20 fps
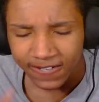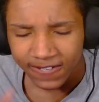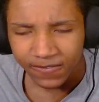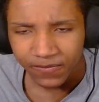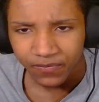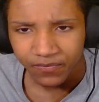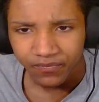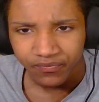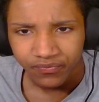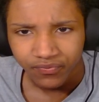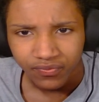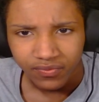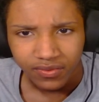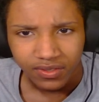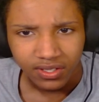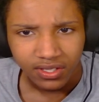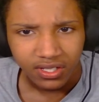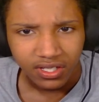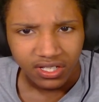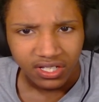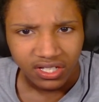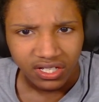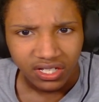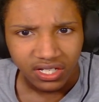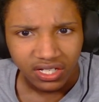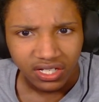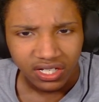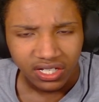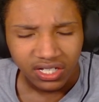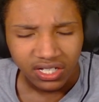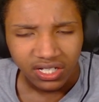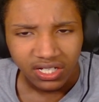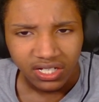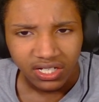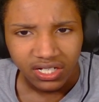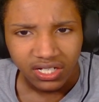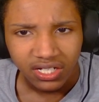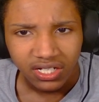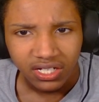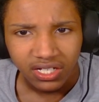Did
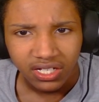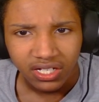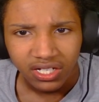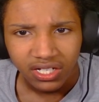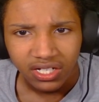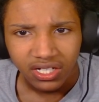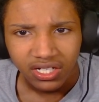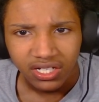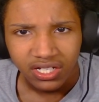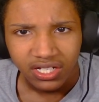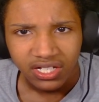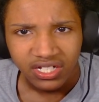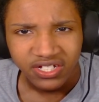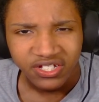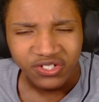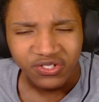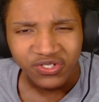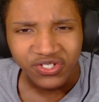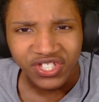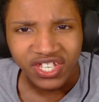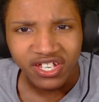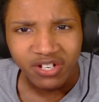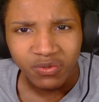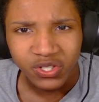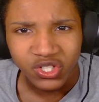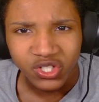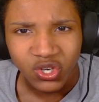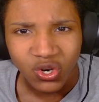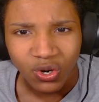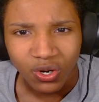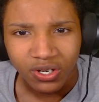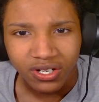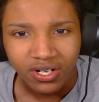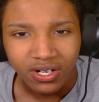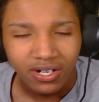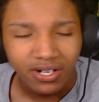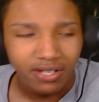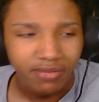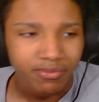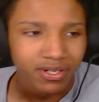you just say you're retarded?
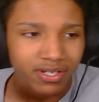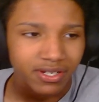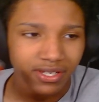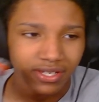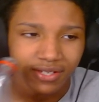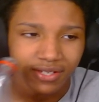Alright, buddy.